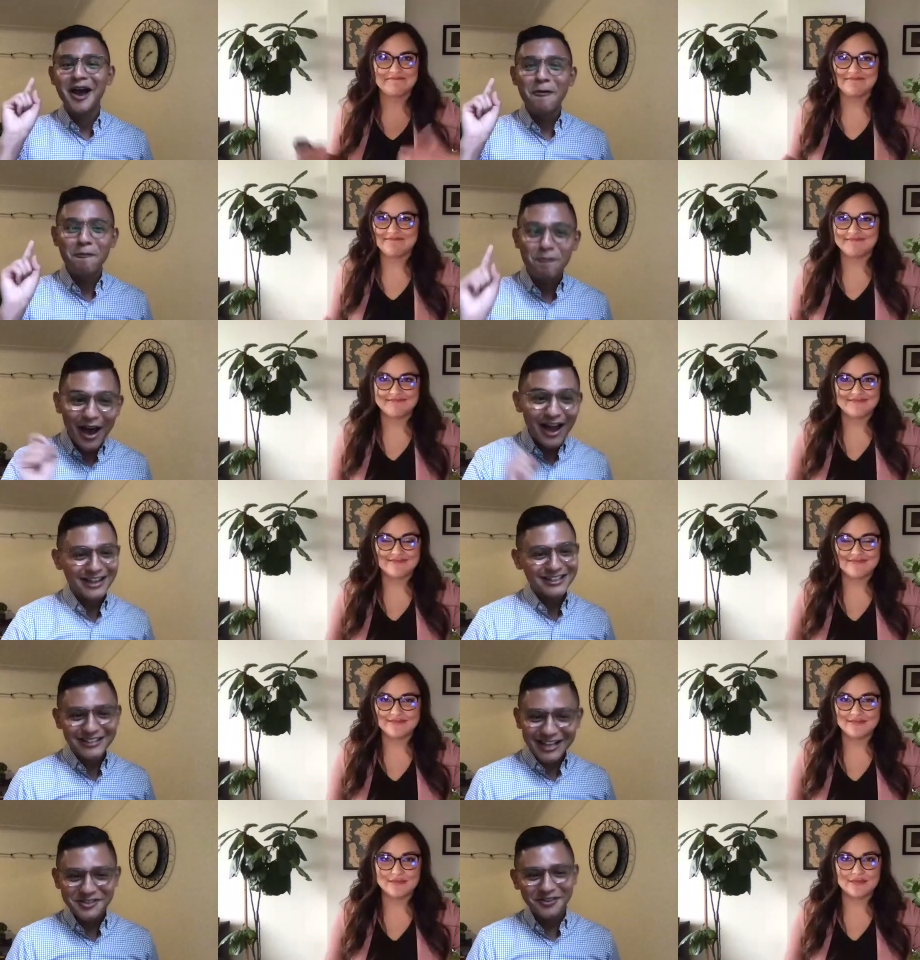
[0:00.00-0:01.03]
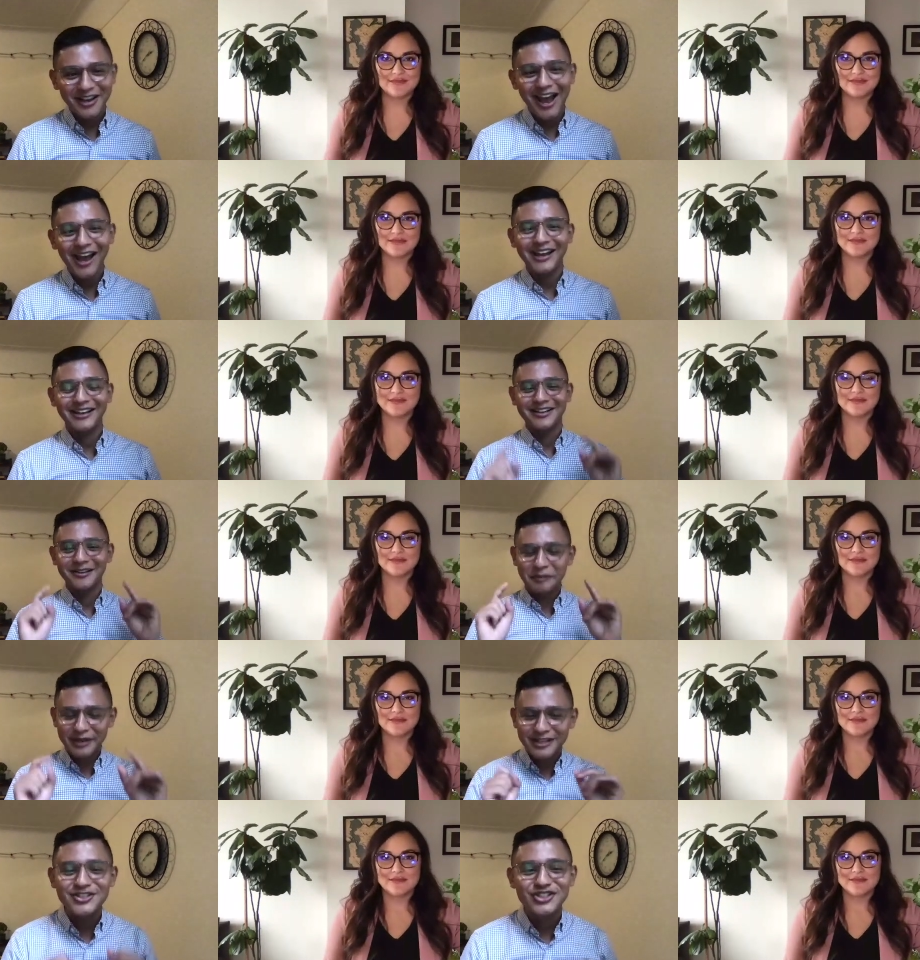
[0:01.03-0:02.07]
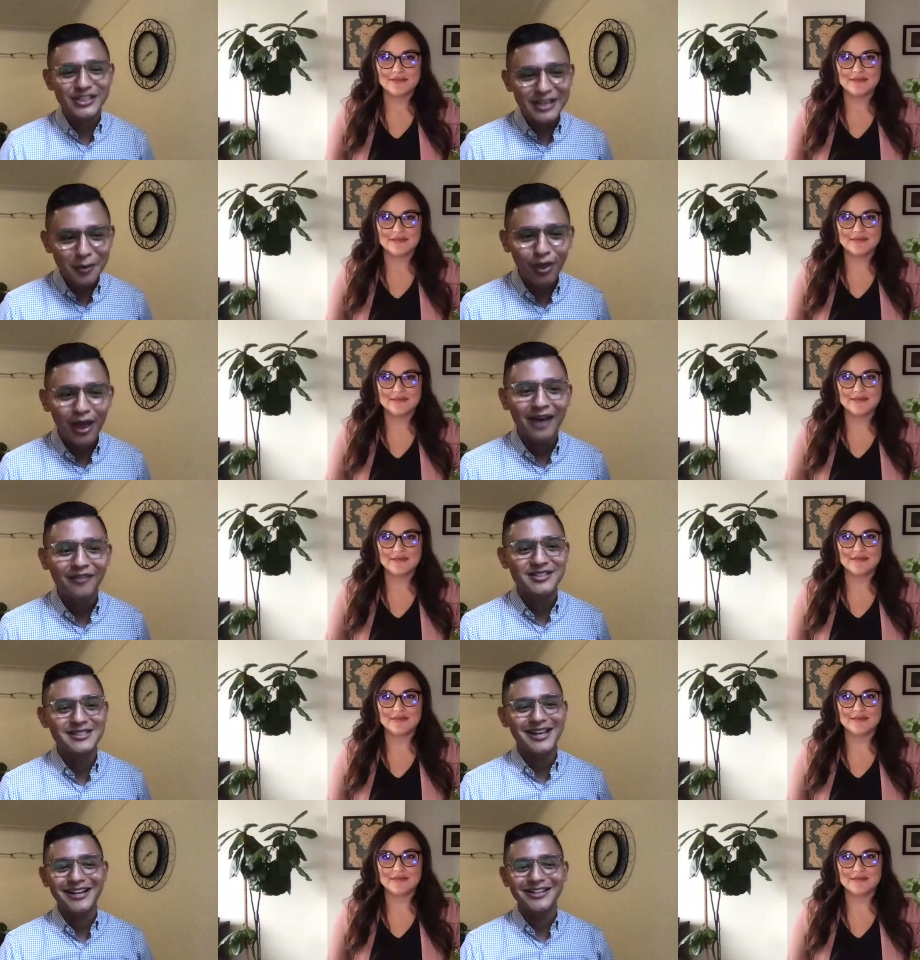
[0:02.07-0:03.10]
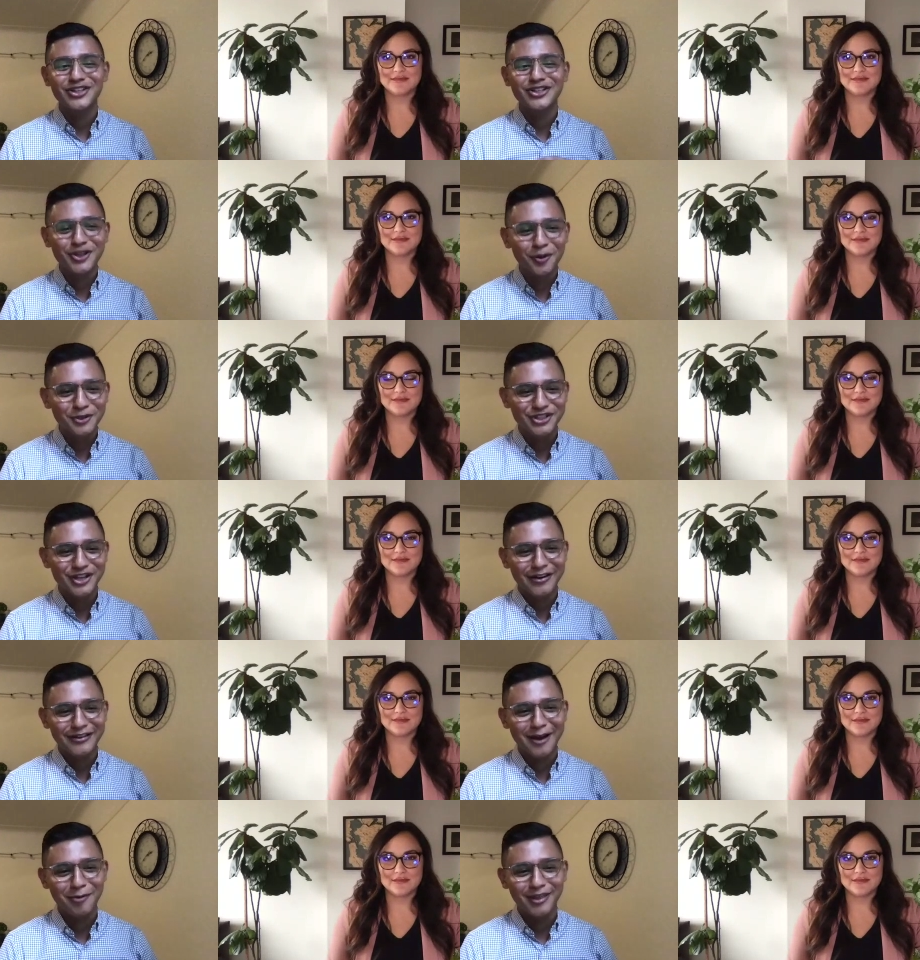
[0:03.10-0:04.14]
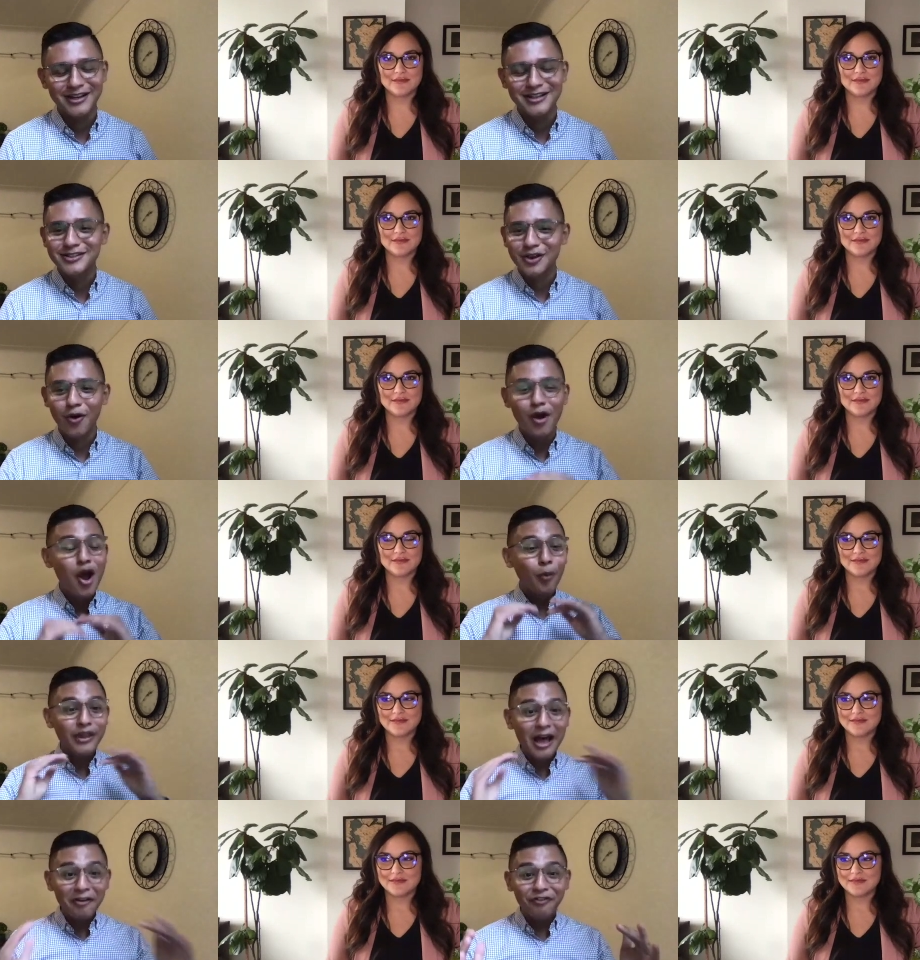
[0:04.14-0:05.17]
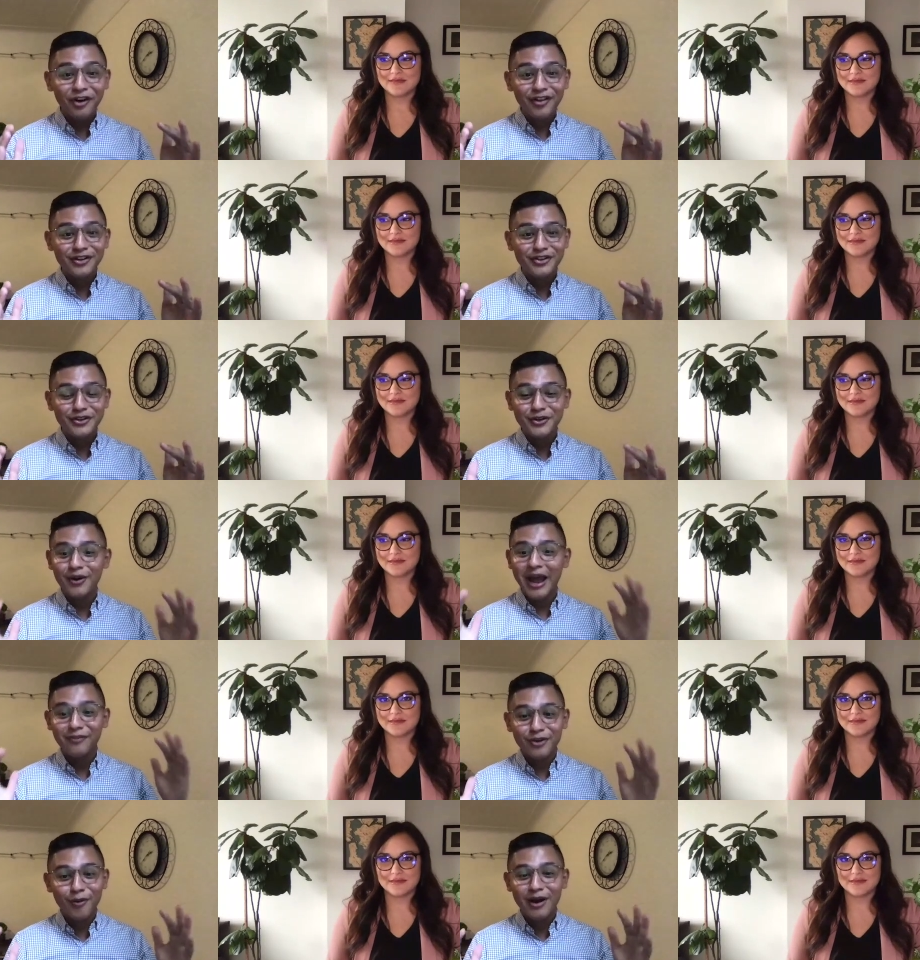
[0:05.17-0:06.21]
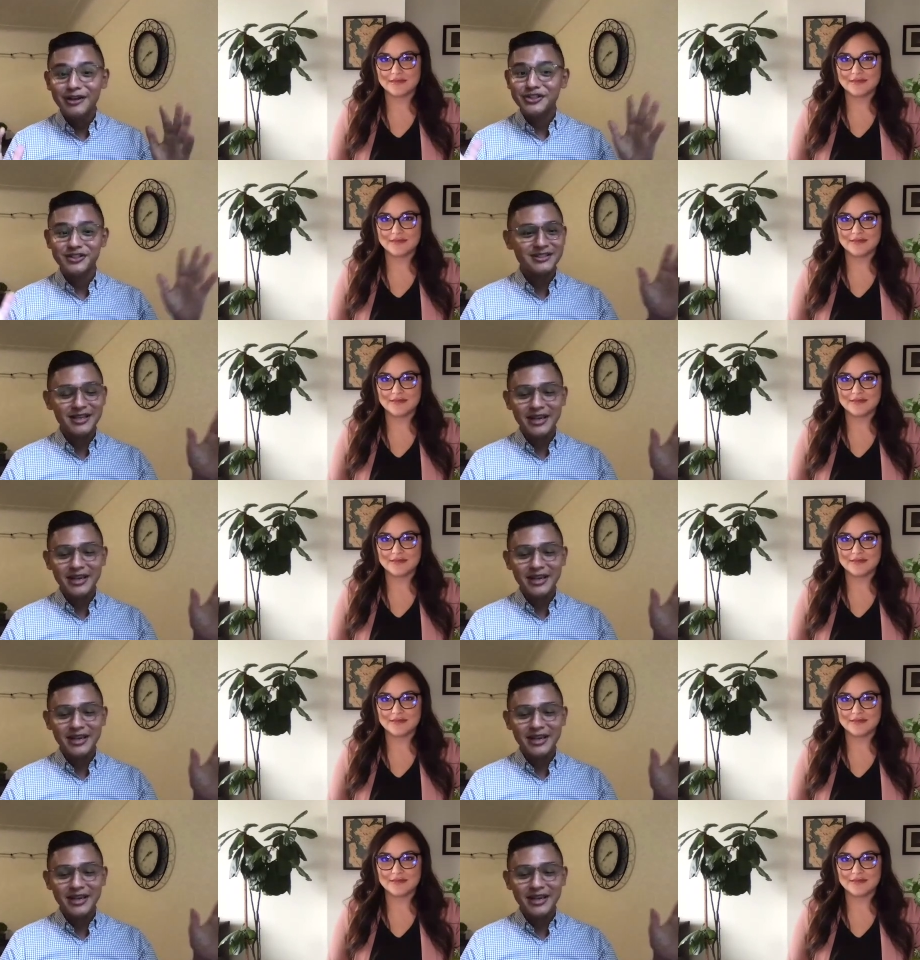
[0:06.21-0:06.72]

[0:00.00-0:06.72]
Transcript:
Speaker 1: but that's okay because she will have the stage and she'll be sharing that with us. So without further ado, everyone just